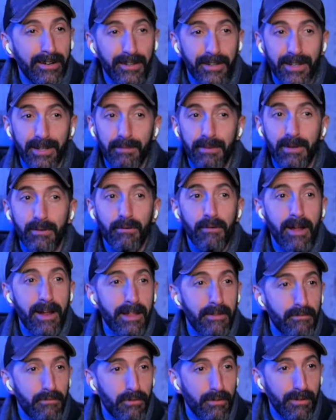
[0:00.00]
You need to be
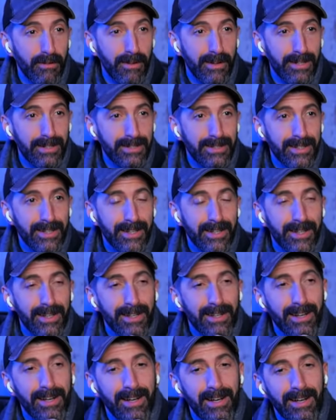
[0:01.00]
ready for it.
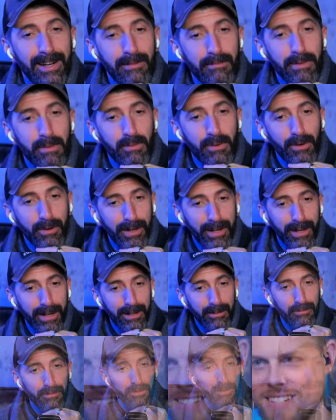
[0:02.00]
Wait, are you
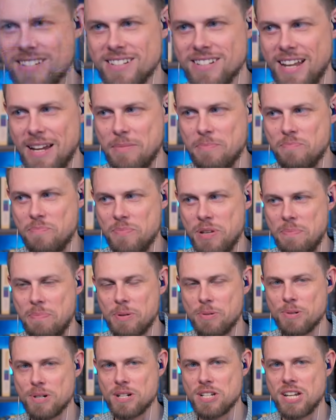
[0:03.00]
serious? Careful. Like
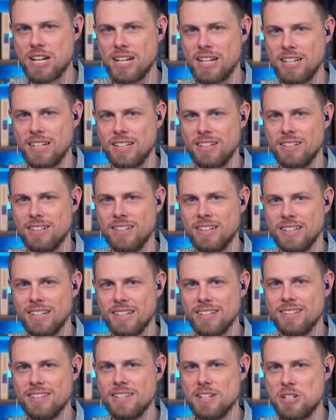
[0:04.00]
people were saying
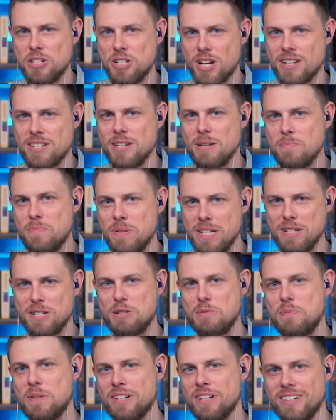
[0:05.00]
the Jezebel
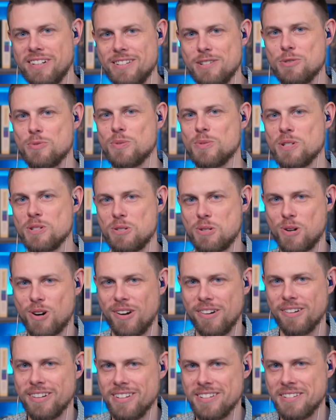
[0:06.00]
spirit is real
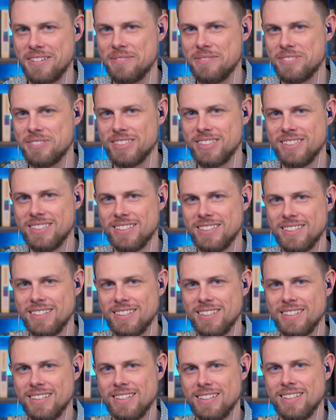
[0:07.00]
strong in Denver?
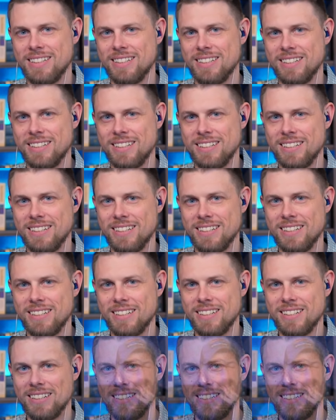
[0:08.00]
Yeah, yeah.